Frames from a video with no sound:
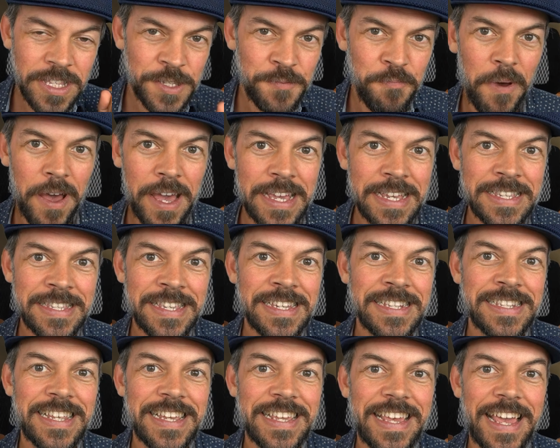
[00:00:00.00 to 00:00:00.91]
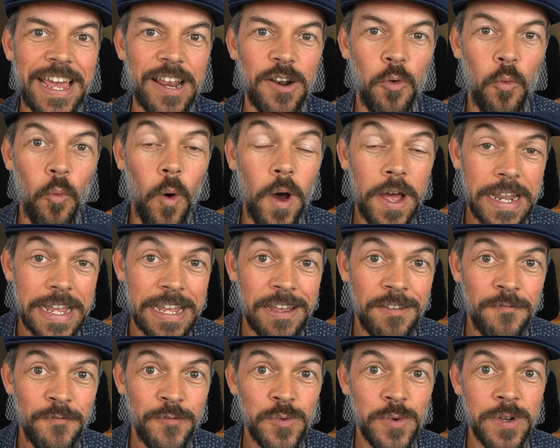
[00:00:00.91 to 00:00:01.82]
spice to gain 1
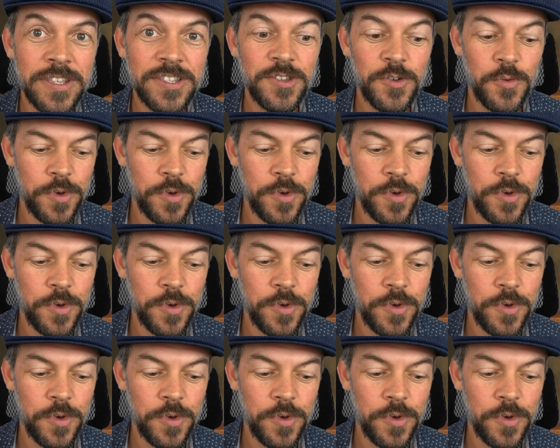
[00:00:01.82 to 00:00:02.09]
influence